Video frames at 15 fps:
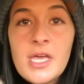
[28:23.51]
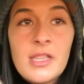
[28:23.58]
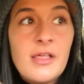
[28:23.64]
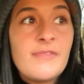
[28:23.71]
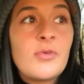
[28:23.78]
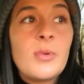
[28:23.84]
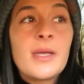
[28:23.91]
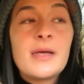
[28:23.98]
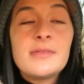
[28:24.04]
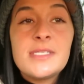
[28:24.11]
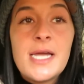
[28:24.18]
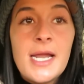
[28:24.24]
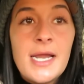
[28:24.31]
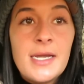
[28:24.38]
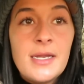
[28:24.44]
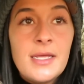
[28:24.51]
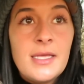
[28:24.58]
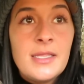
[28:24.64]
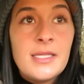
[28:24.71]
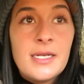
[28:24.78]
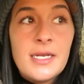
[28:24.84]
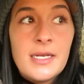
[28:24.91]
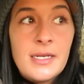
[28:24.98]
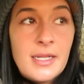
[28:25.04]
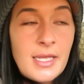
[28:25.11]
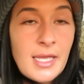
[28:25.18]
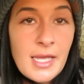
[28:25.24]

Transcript: I love going outside, and then